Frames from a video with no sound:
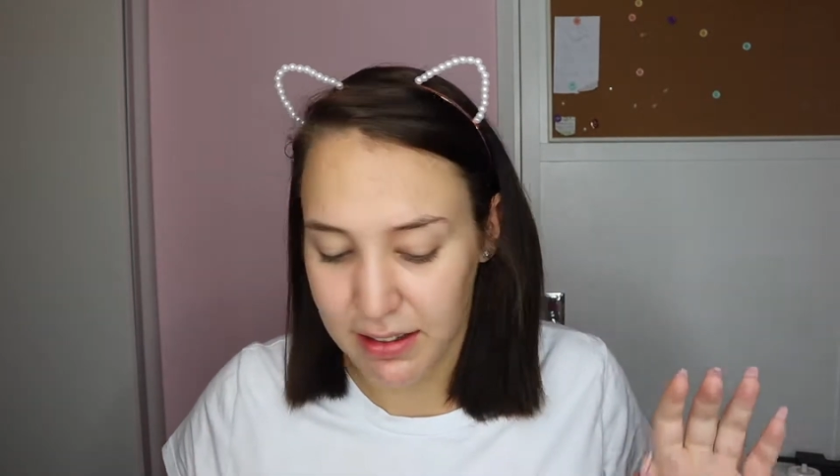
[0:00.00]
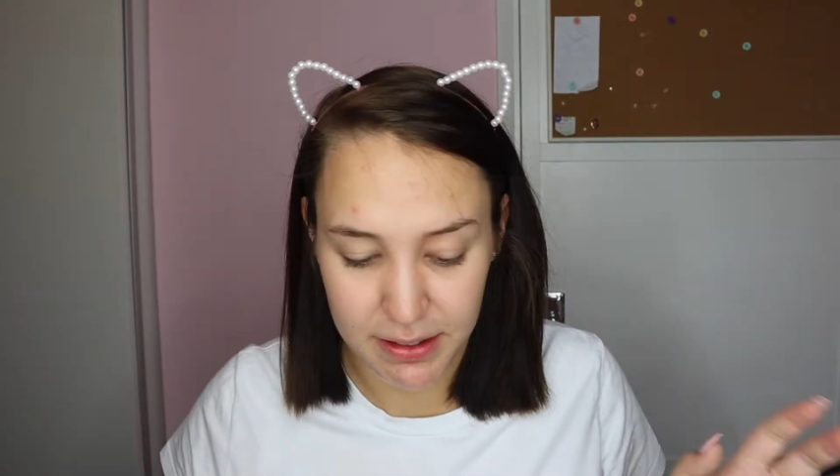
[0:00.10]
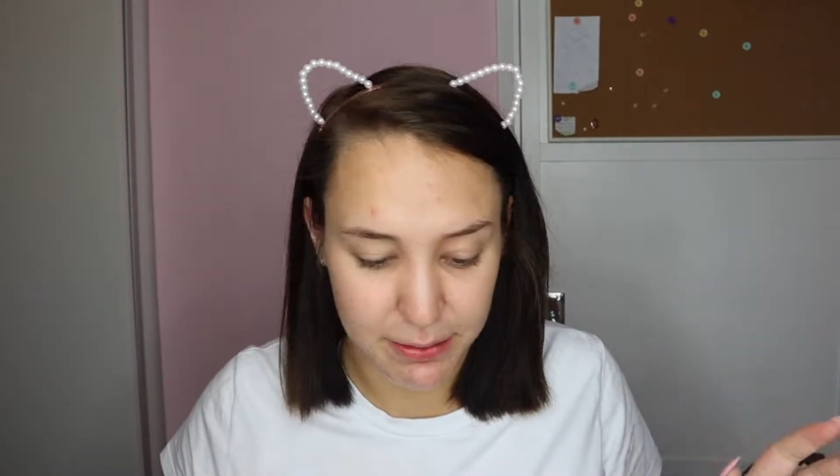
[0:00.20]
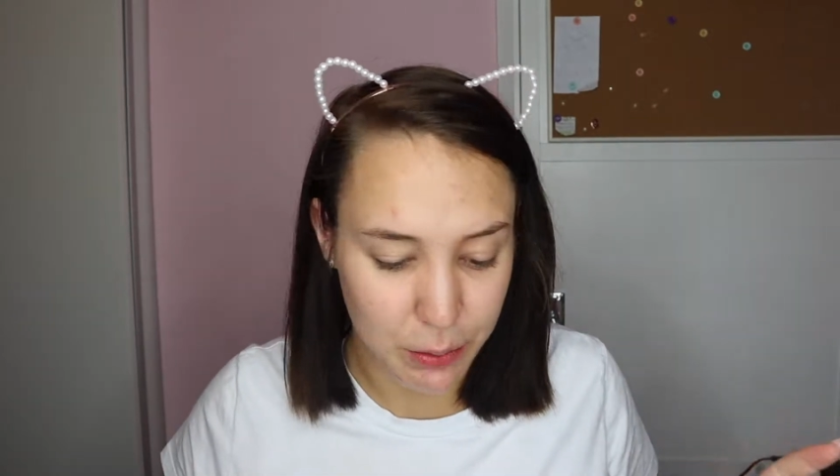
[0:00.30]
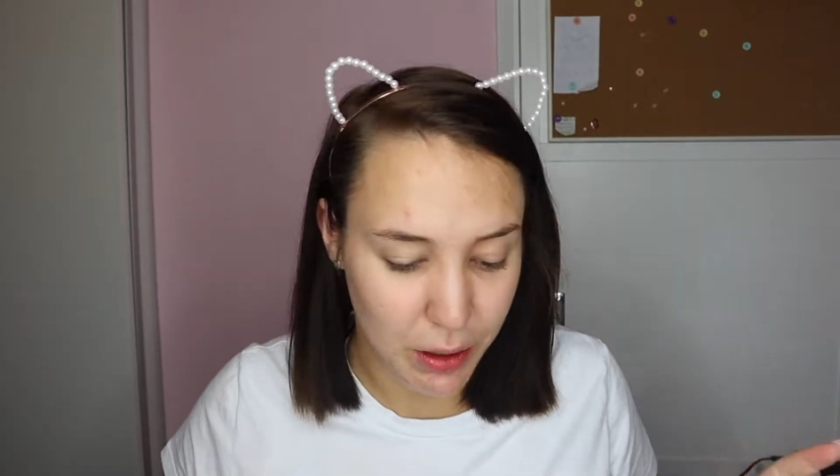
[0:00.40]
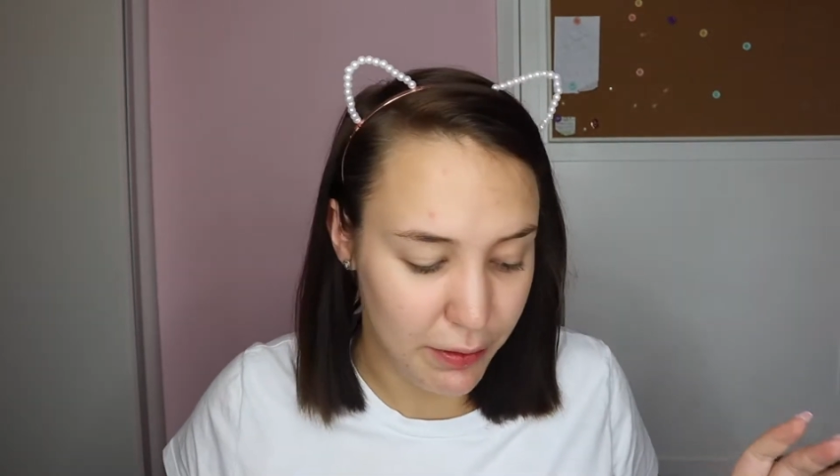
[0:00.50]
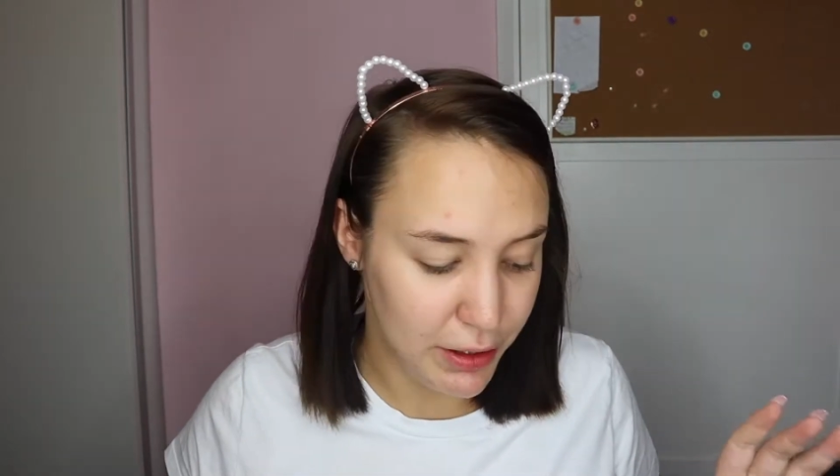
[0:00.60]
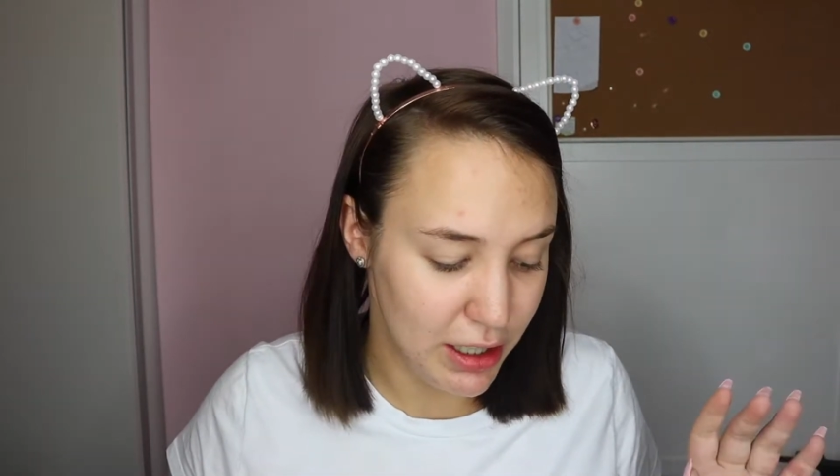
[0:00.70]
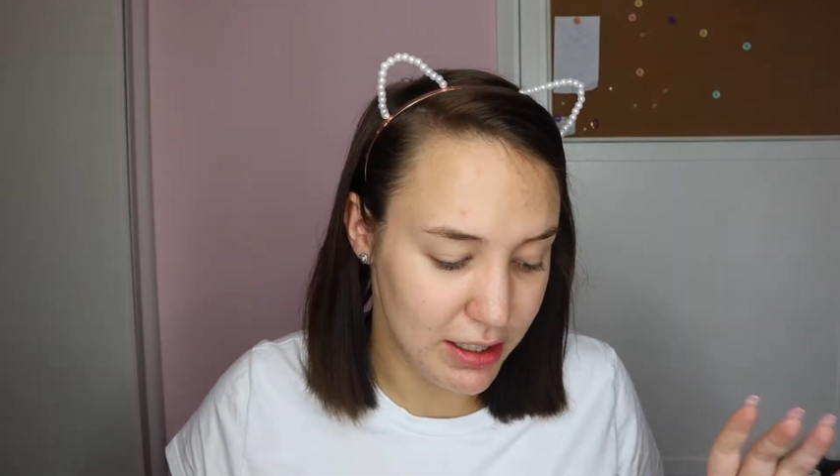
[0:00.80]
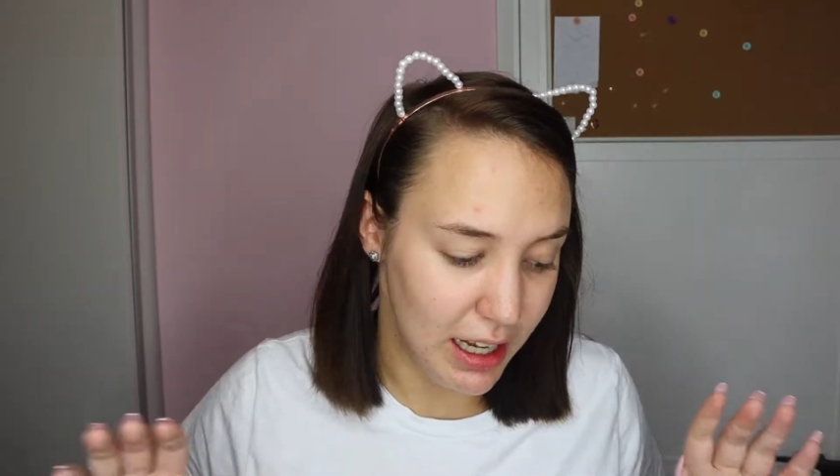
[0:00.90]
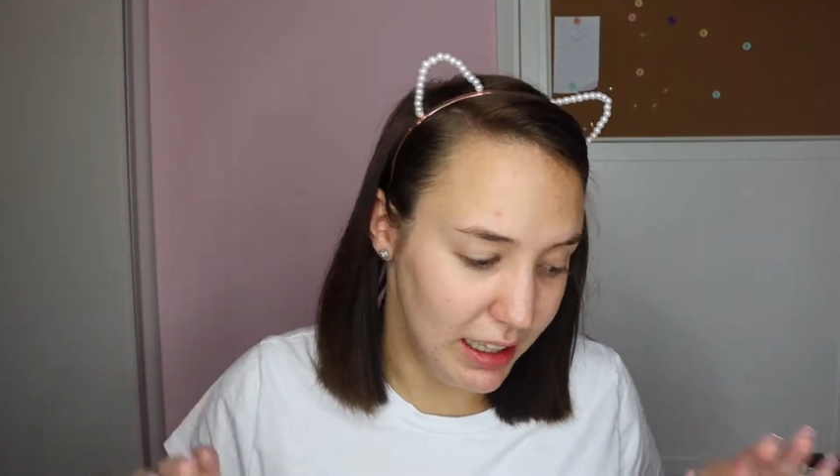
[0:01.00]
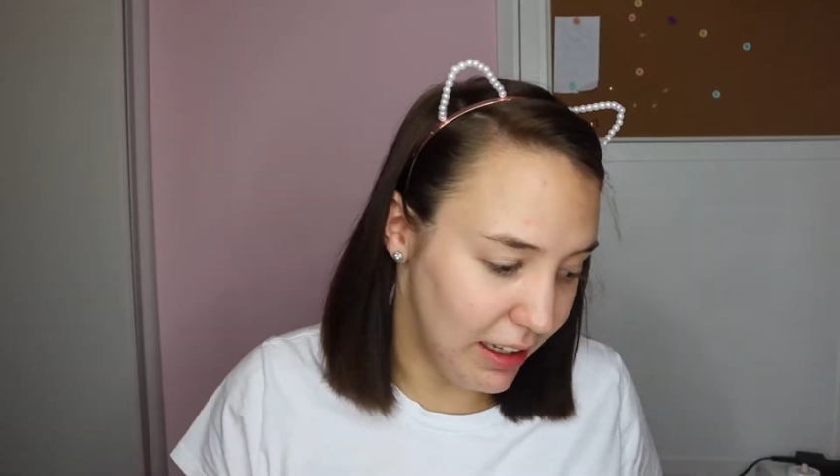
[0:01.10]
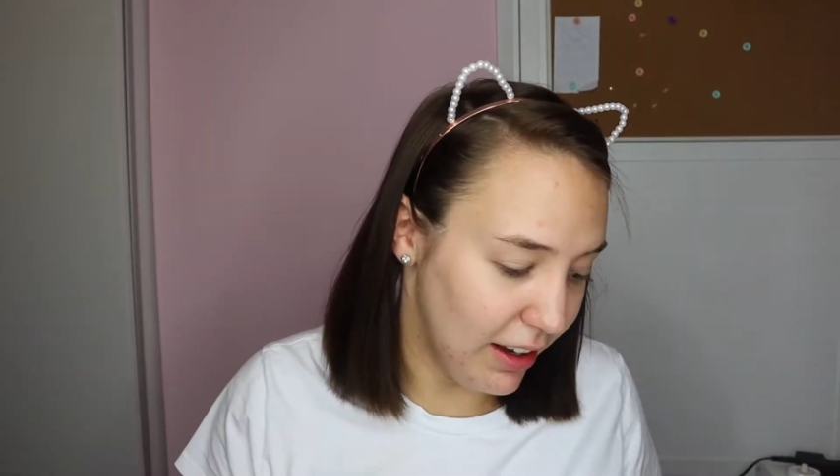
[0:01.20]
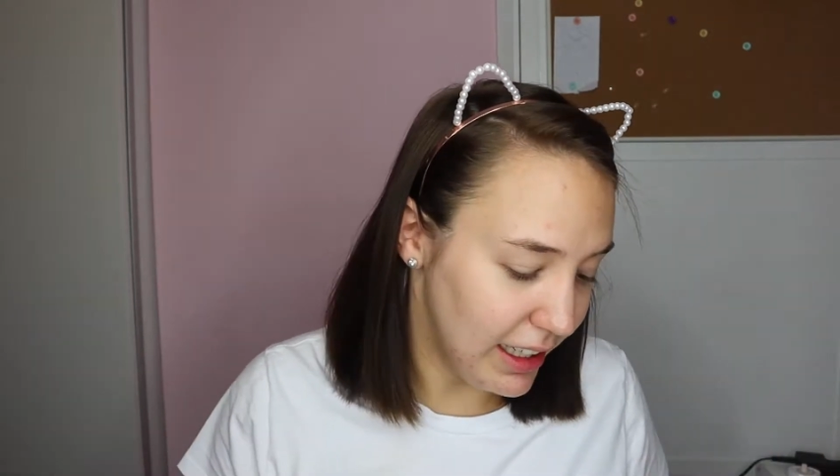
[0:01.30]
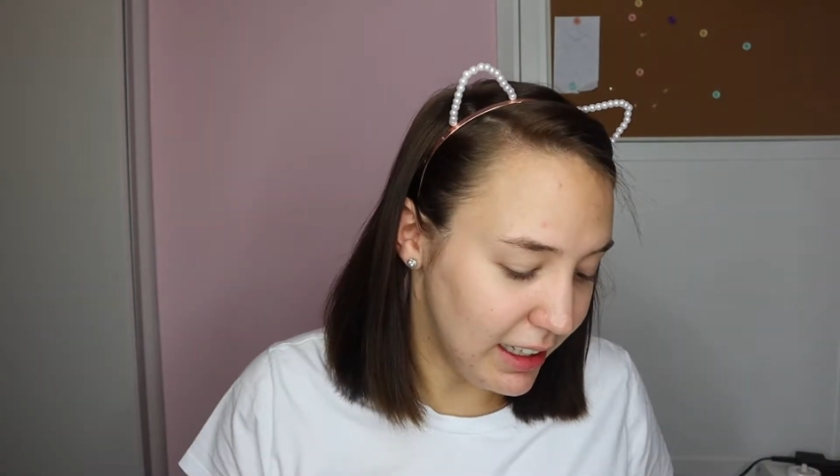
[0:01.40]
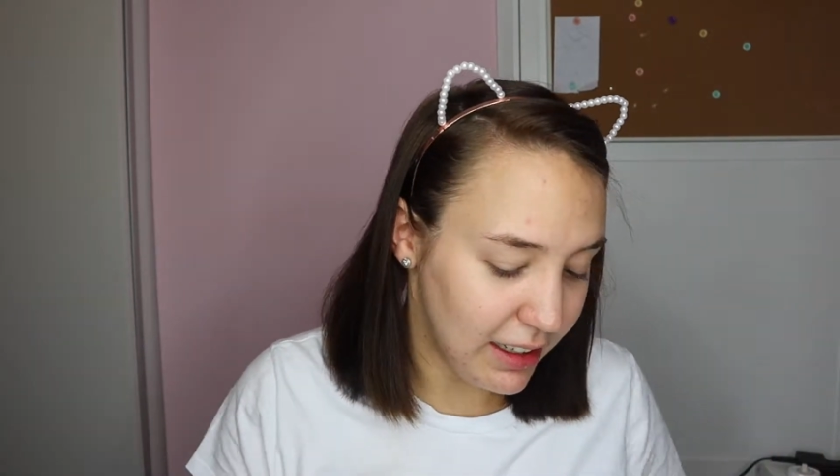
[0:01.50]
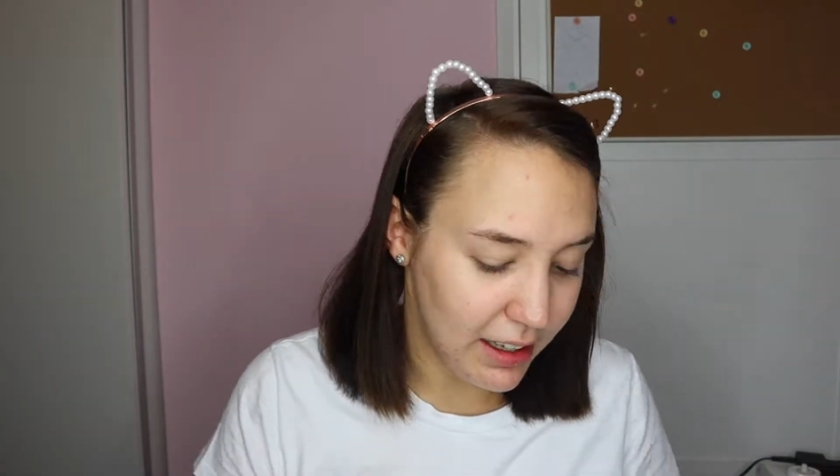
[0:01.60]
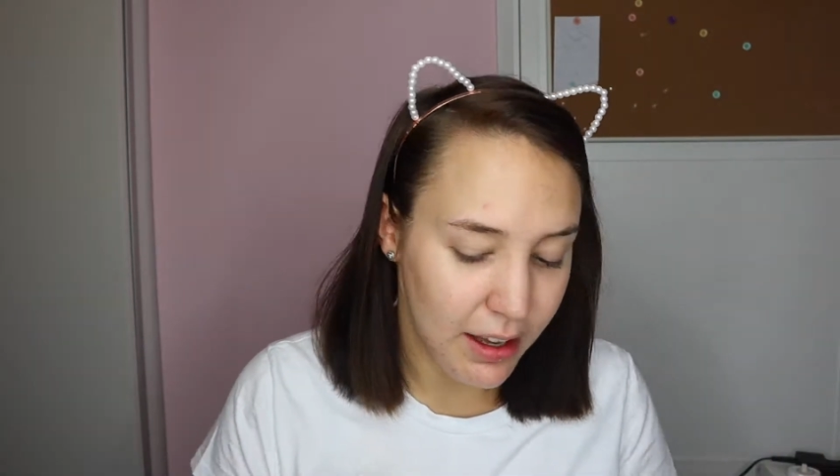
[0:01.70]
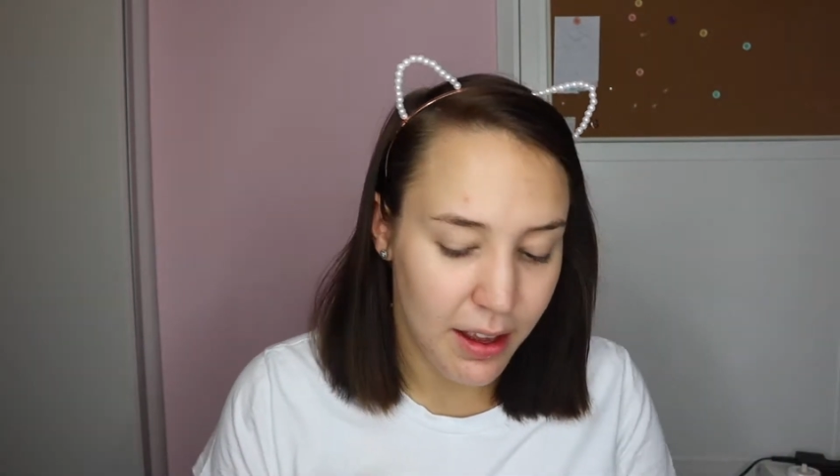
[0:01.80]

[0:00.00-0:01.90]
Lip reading: full coverage as I like,